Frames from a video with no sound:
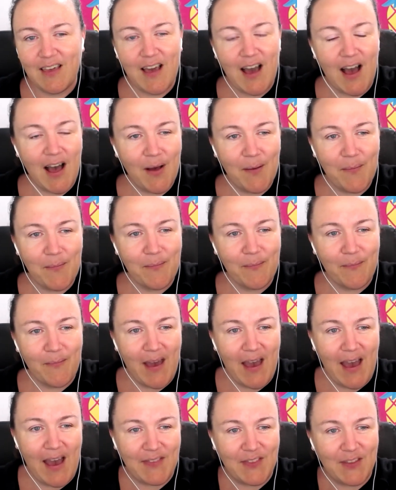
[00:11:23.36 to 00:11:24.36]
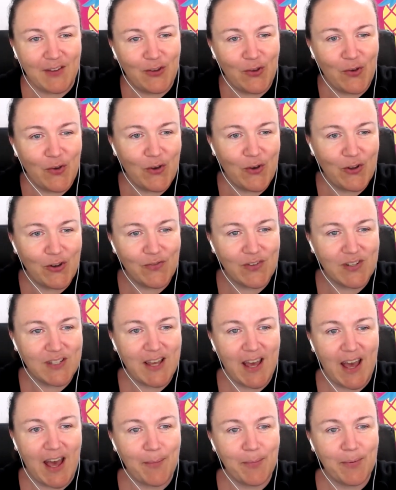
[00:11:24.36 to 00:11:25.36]
come at the turn of a
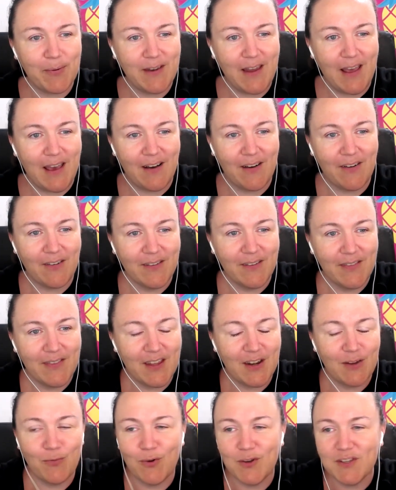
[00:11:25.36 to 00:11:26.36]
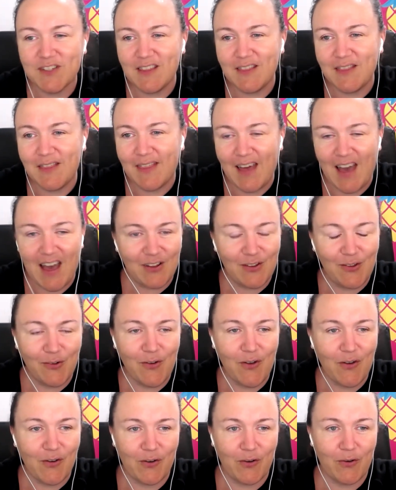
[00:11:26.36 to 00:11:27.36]
tap now, that it wasn't that
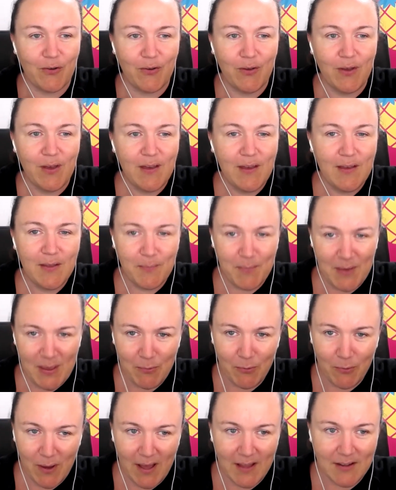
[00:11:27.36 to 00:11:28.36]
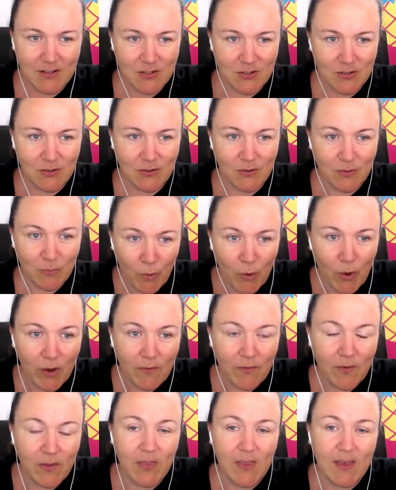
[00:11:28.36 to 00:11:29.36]
long ago that people had to
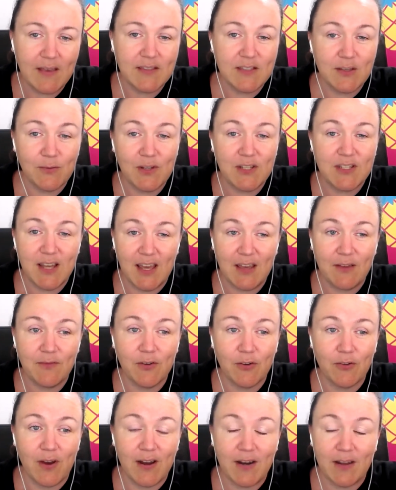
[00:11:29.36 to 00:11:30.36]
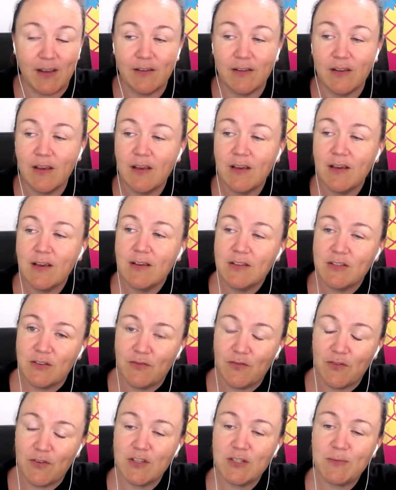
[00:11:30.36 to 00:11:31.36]
work for things that we take for granted. So
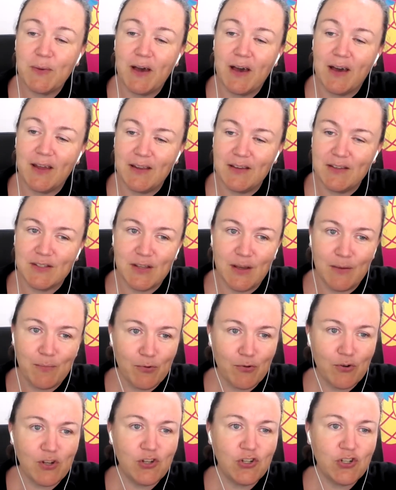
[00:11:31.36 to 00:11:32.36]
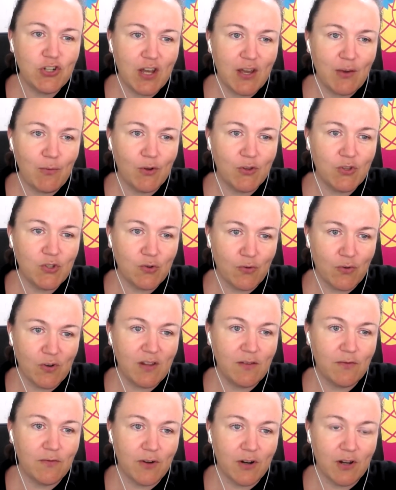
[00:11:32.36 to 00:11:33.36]
first part is appreciate what's
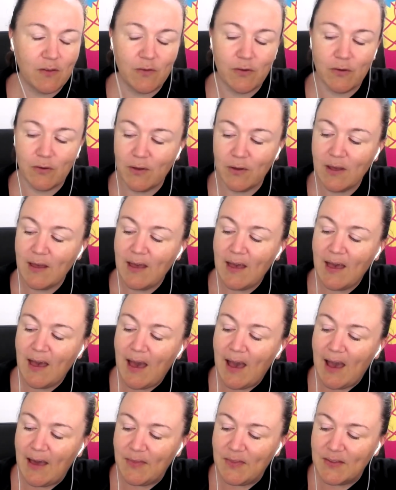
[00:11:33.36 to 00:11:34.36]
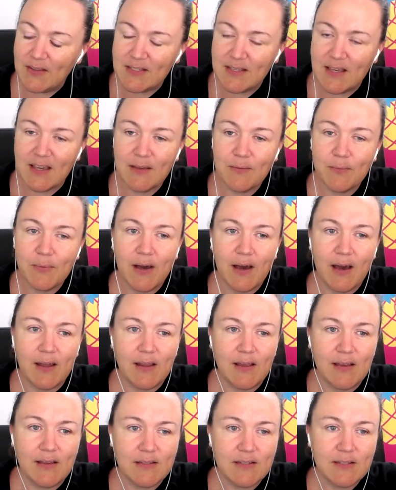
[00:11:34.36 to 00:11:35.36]
already in front of you. And the second
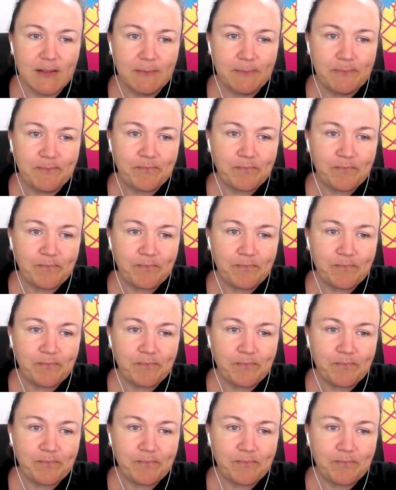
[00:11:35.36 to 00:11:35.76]
part is,